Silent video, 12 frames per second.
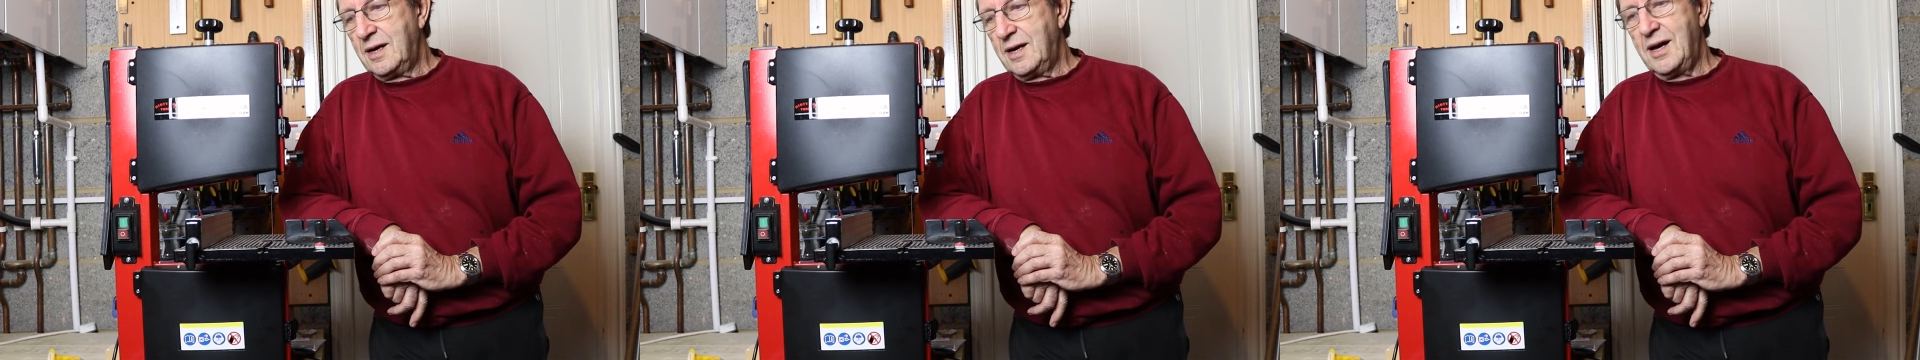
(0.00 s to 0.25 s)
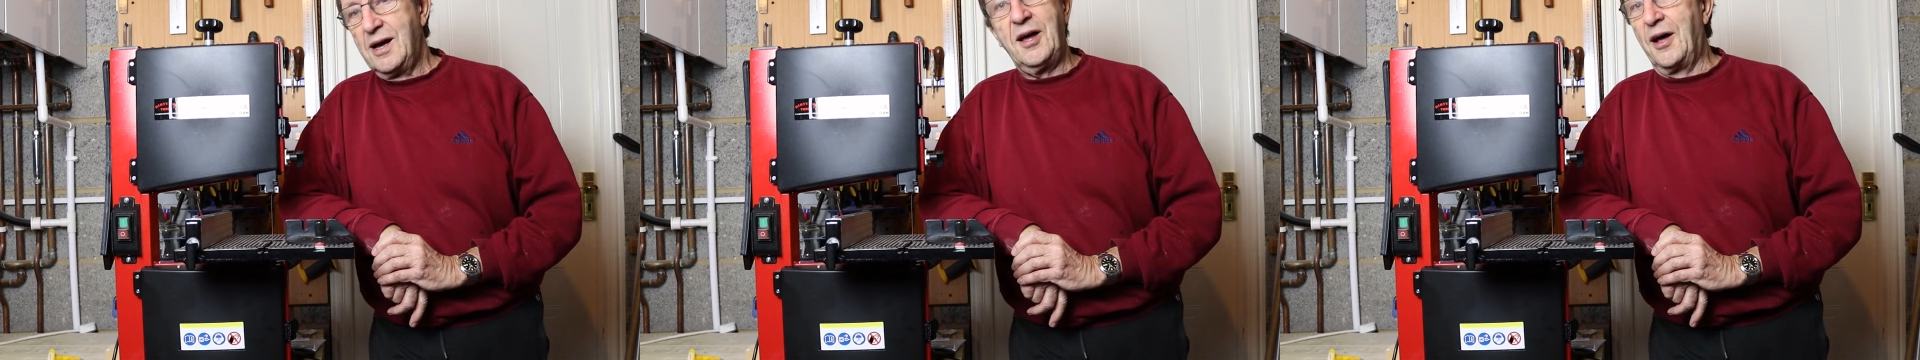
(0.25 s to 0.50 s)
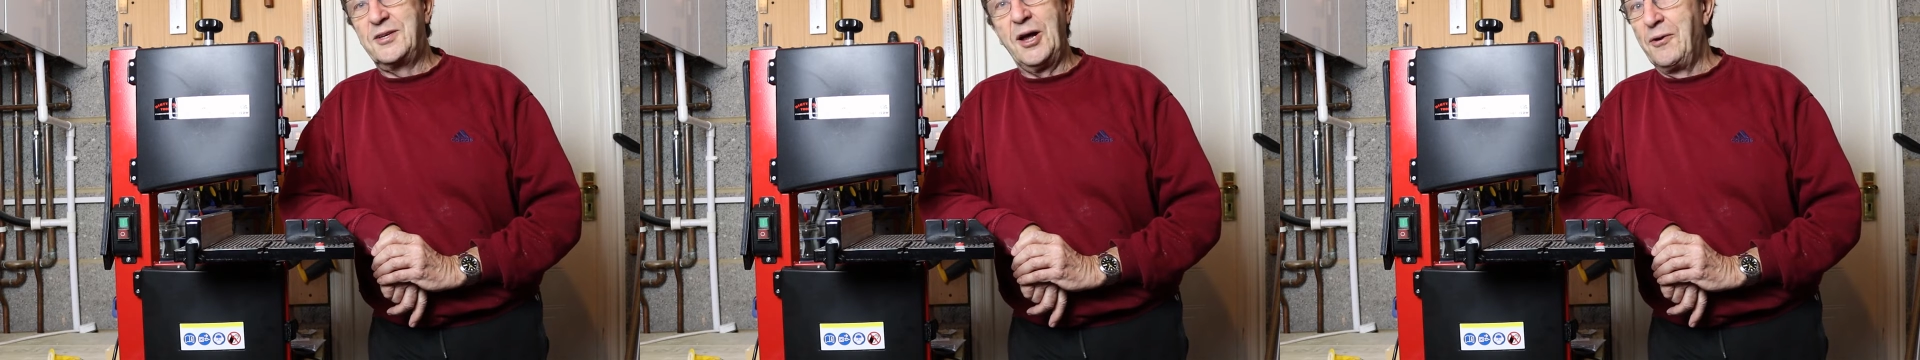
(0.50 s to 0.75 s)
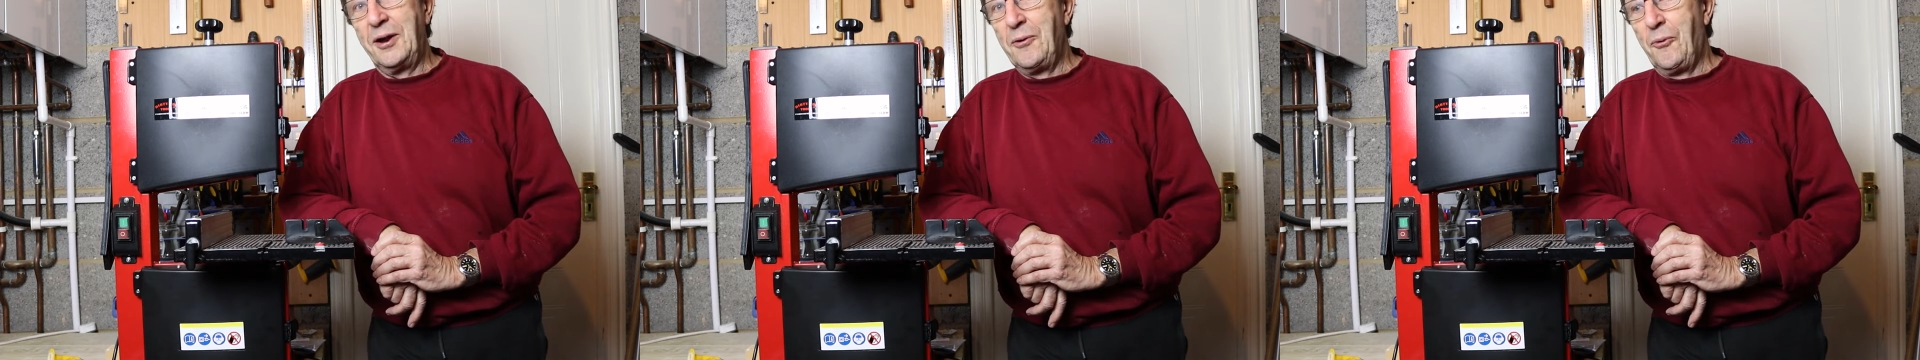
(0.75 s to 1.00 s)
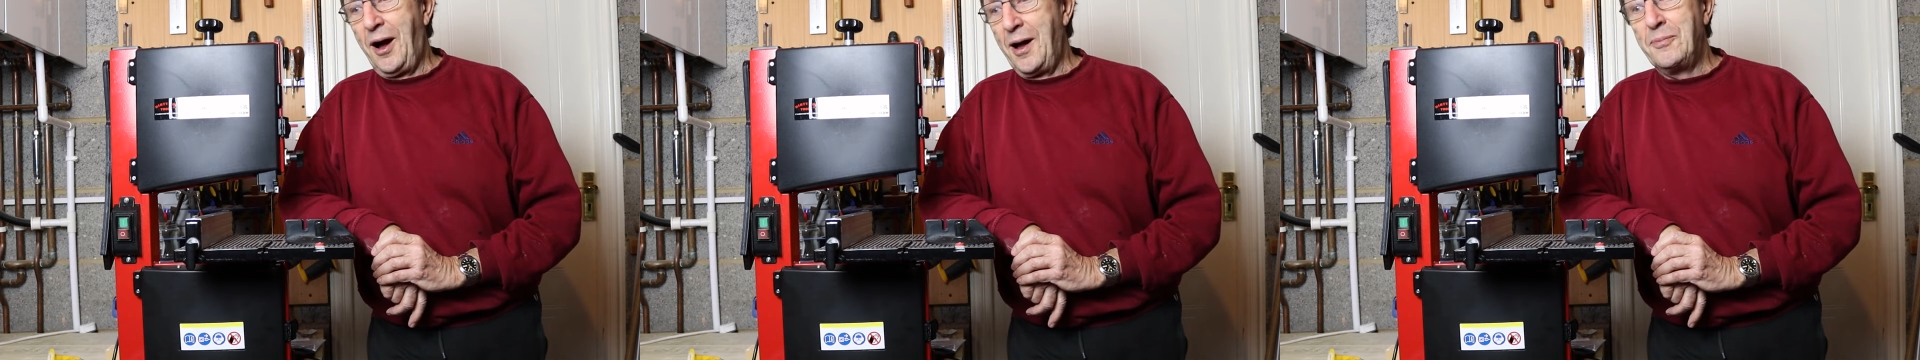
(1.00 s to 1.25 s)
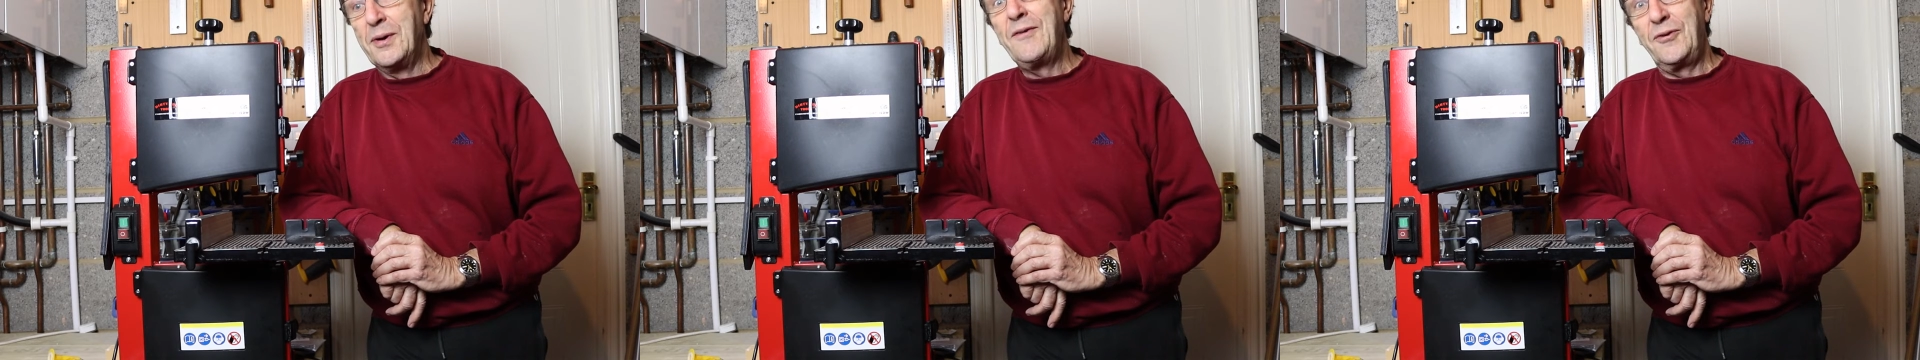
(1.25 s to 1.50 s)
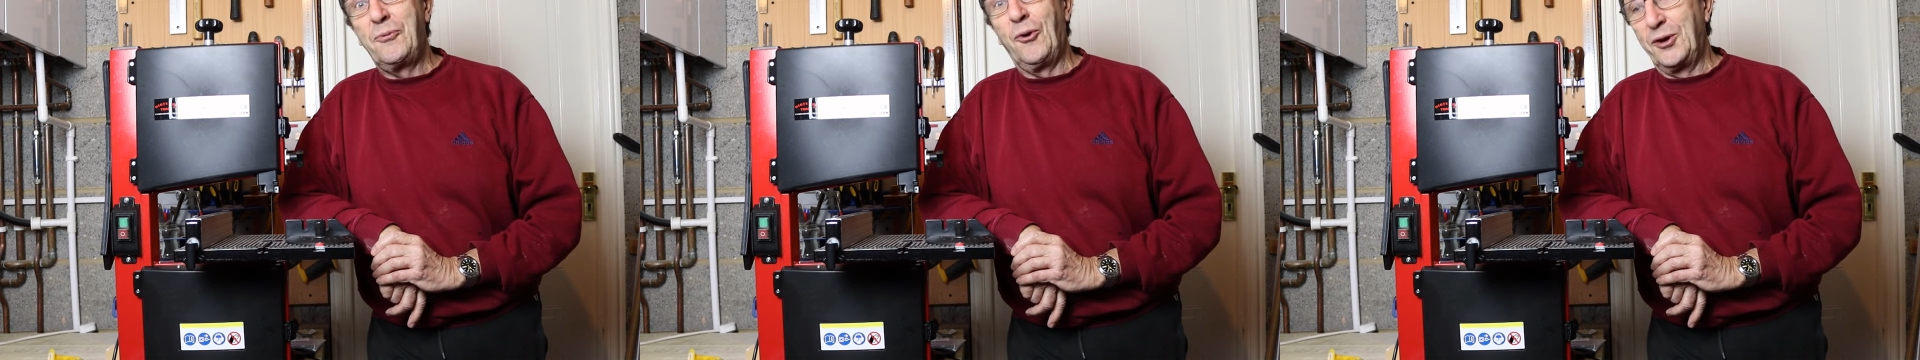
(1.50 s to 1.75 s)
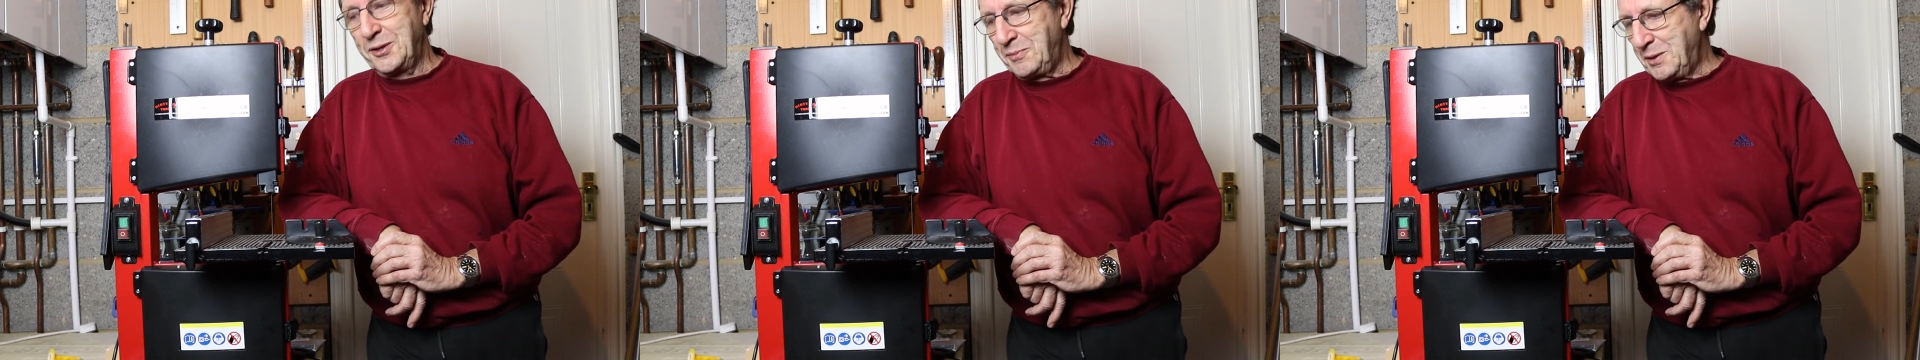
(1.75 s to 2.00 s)
I don't know why, but if you
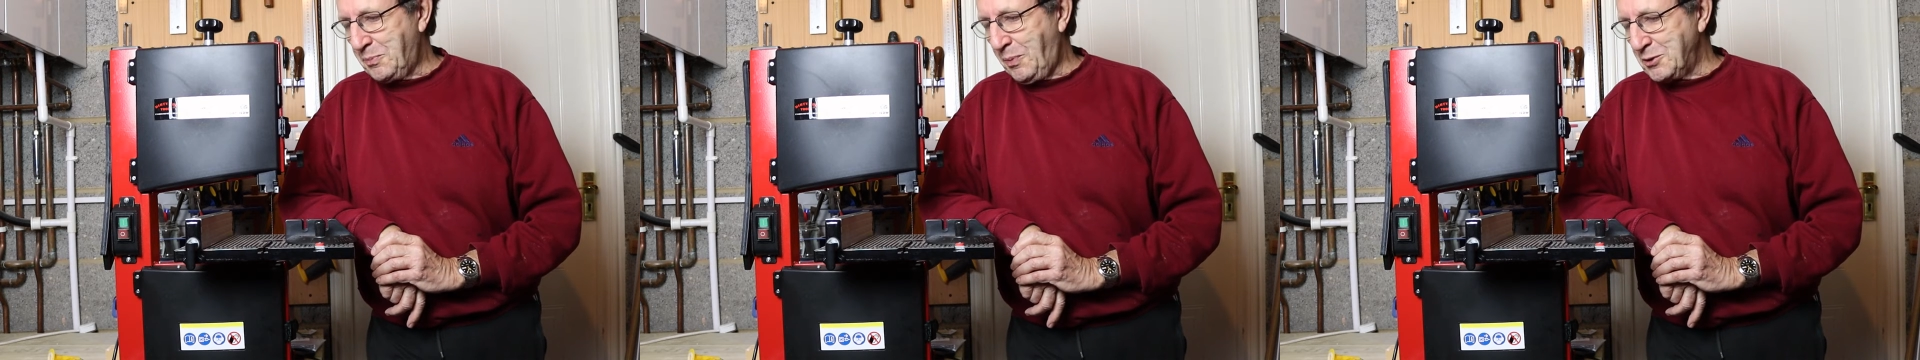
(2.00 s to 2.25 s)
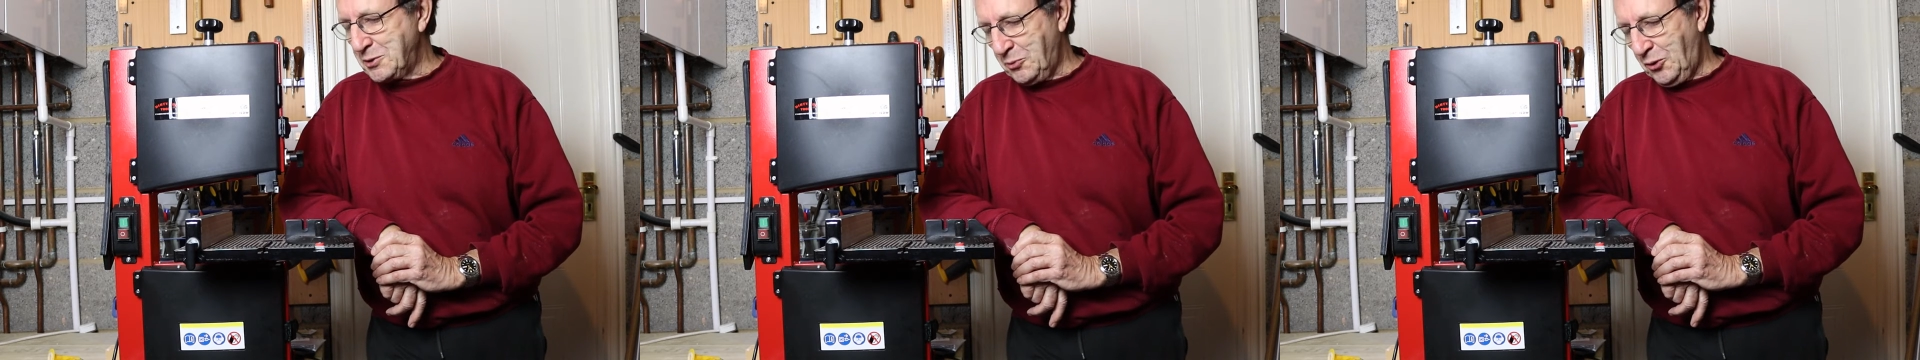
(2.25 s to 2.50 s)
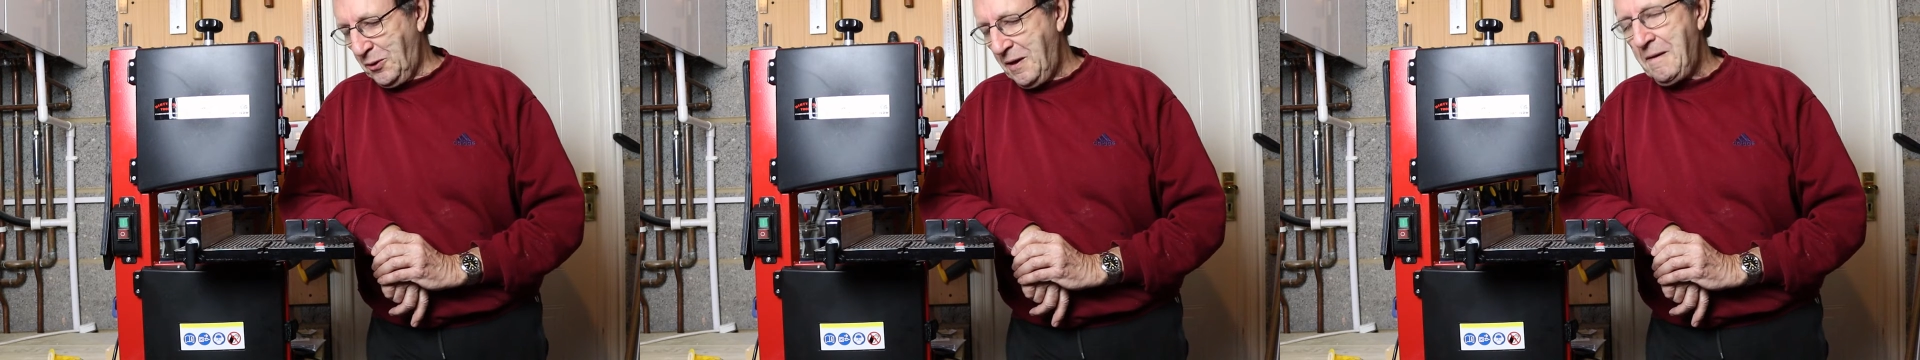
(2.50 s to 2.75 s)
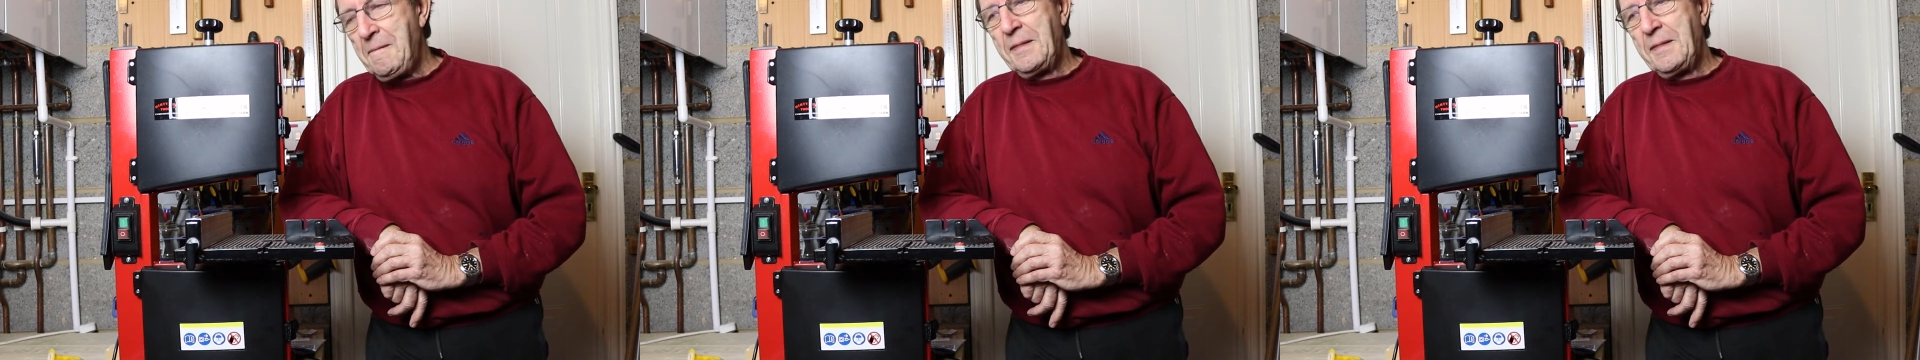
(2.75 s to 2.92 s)
wanted me to post more,